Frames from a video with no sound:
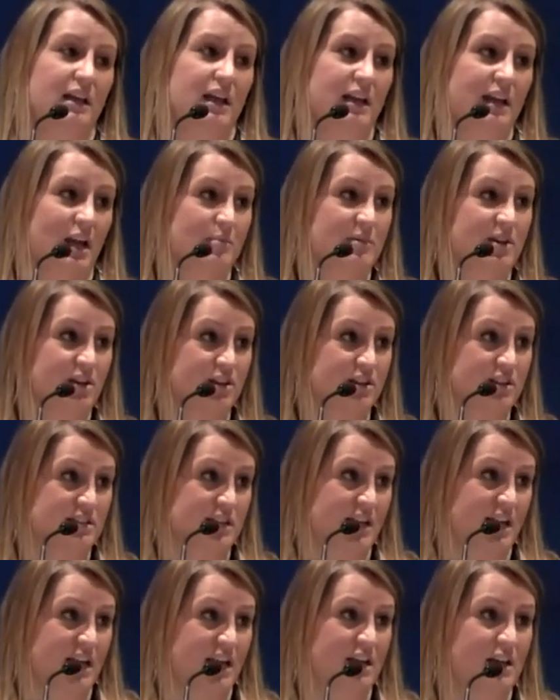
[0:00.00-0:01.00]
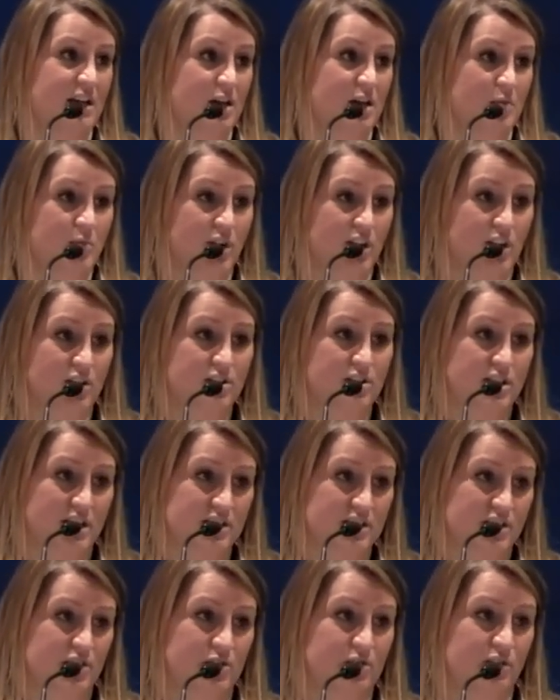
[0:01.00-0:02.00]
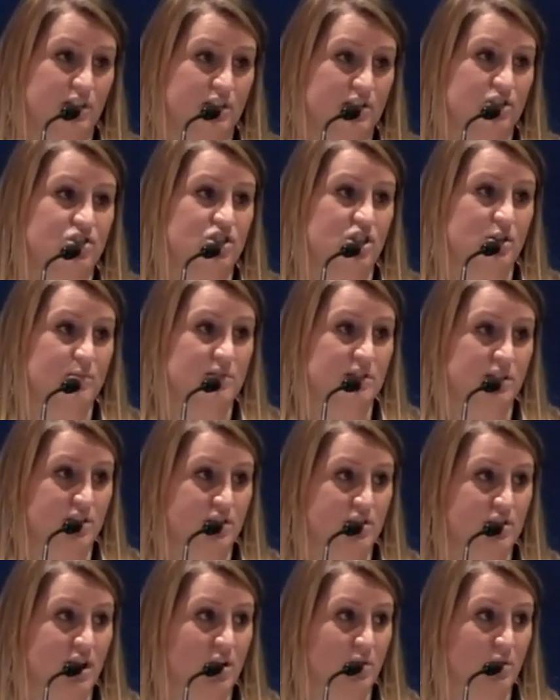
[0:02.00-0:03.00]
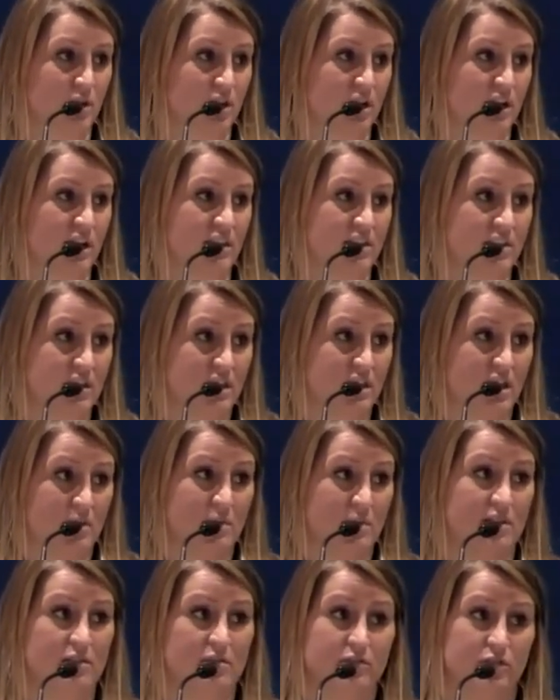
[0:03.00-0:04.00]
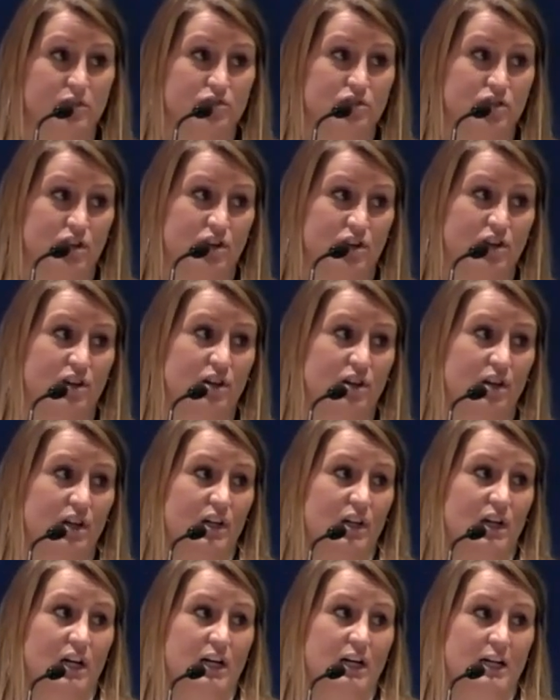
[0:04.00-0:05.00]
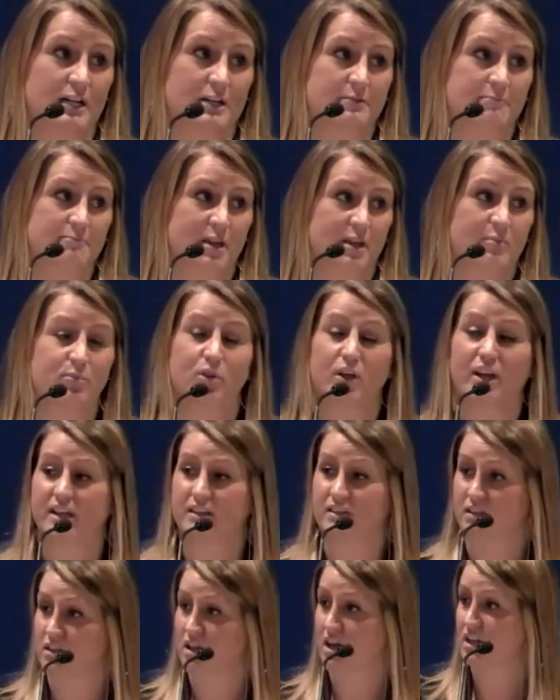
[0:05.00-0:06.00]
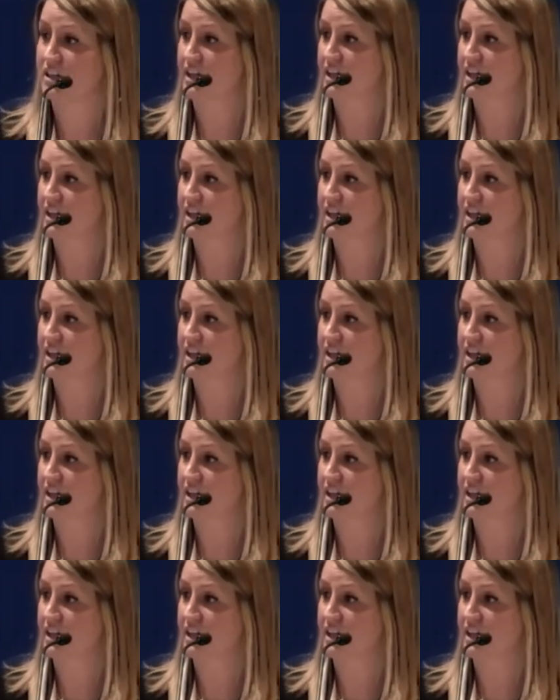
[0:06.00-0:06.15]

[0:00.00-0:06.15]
And I'm here to say prioritizing your relationships and your network and thinking about the future and playing the long